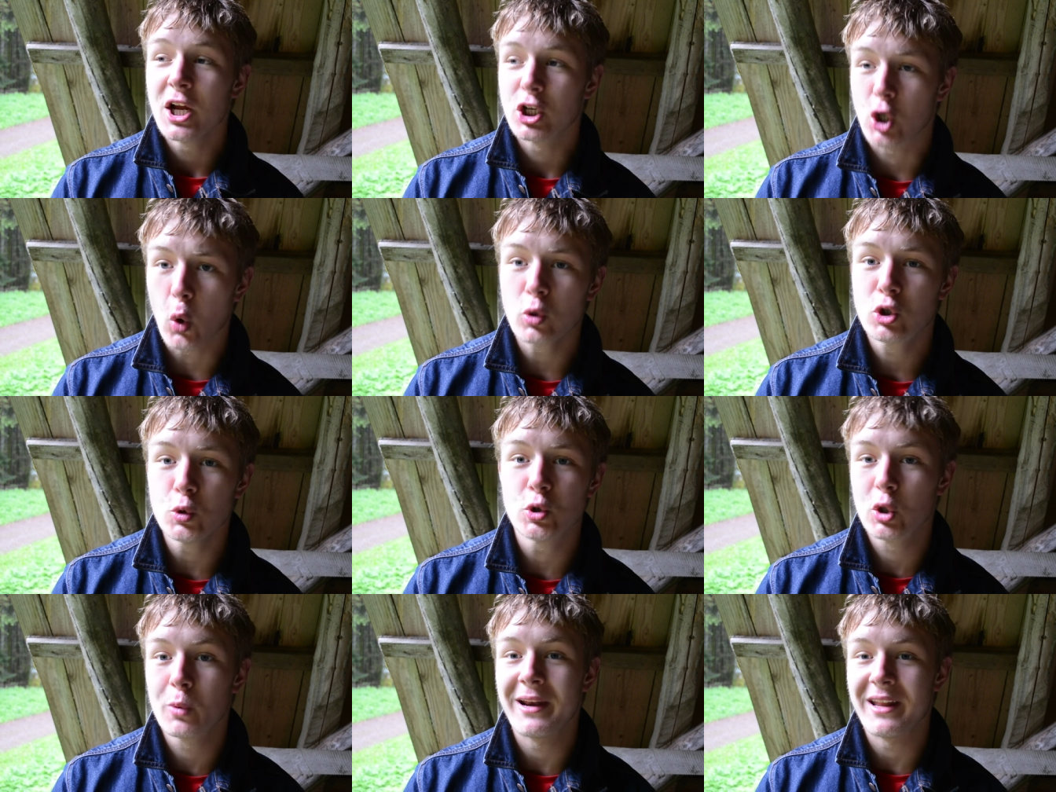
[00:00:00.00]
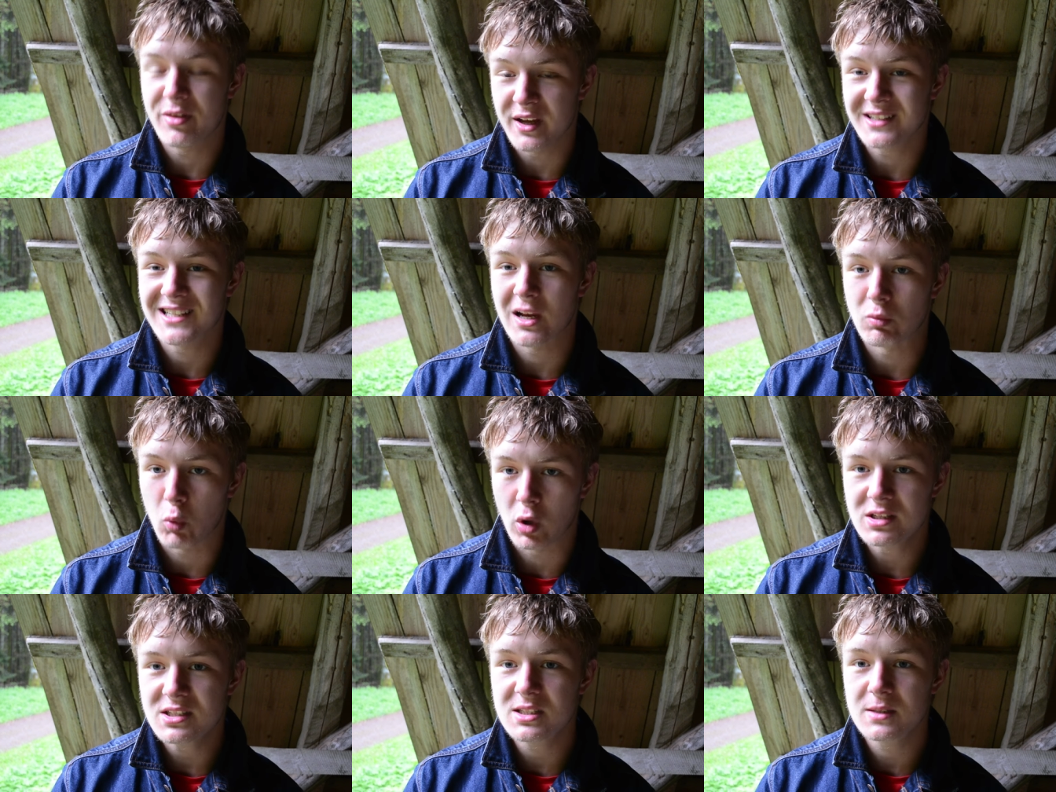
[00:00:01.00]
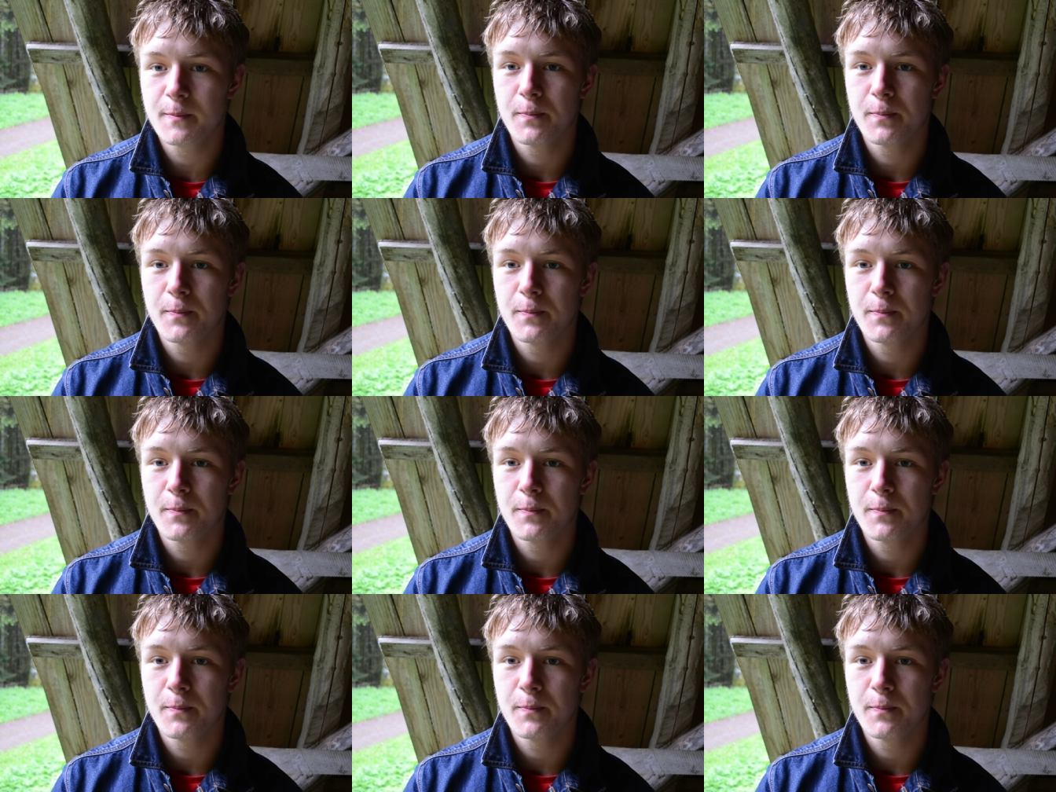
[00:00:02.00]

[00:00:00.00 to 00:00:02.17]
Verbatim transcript: Don't do too many things at once.